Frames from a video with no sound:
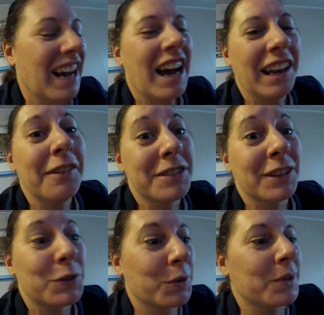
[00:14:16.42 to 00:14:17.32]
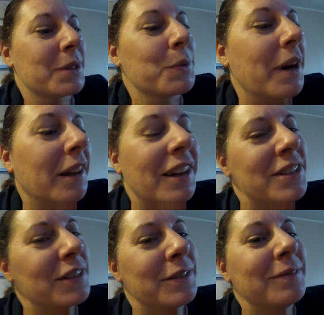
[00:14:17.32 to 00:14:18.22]
I love doing talks as well, I
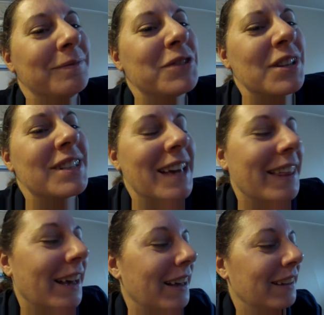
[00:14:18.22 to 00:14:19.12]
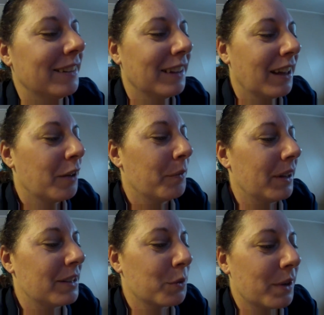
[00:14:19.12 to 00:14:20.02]
should say that, but
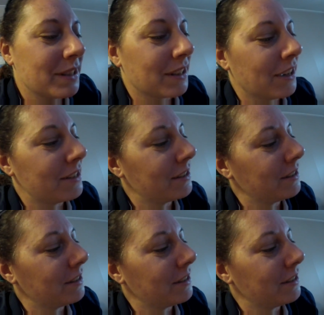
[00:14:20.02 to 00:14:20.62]
it's always nice.